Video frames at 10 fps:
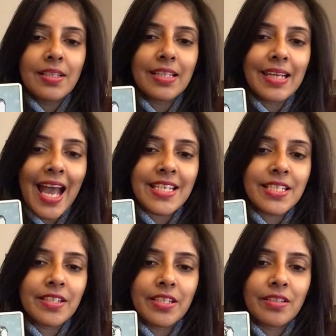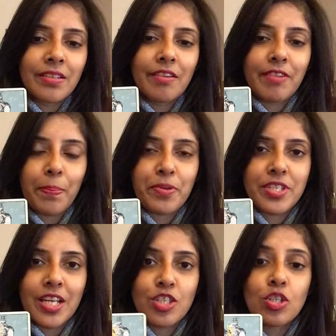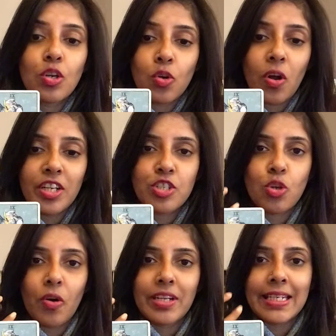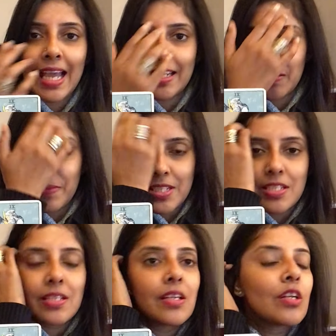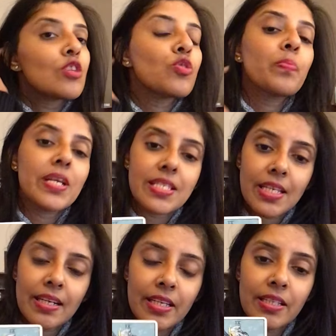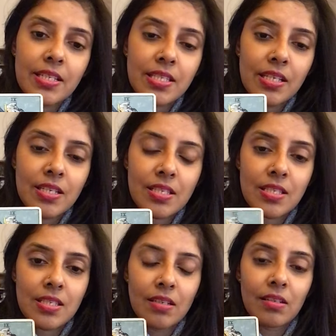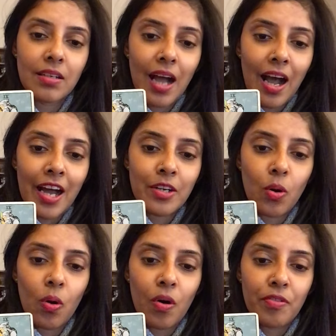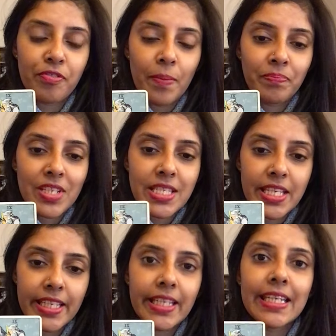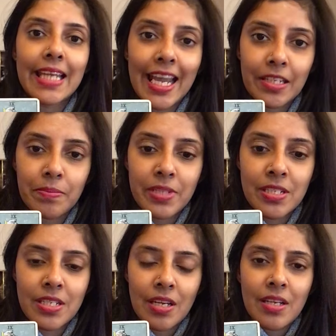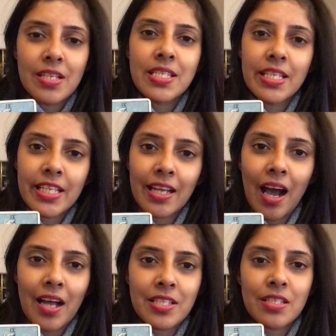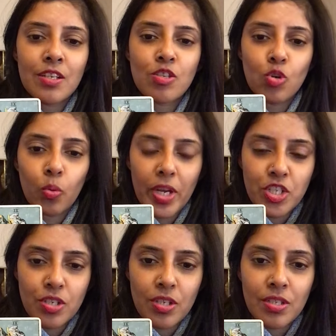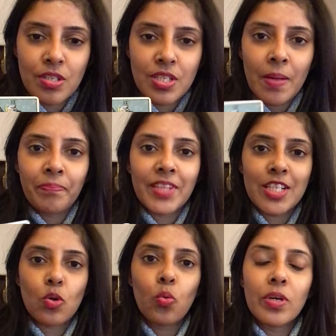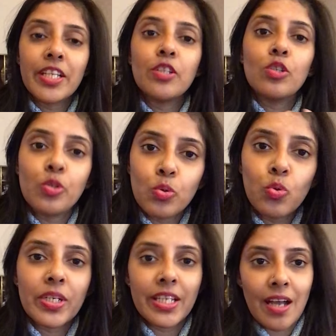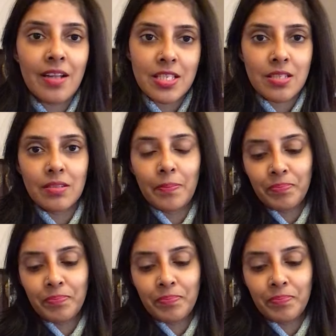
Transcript: The lantern here represents knowledge or enlightenment. So basically this is a card of seeking enlightenment, seeking answers to questions that only you can answer,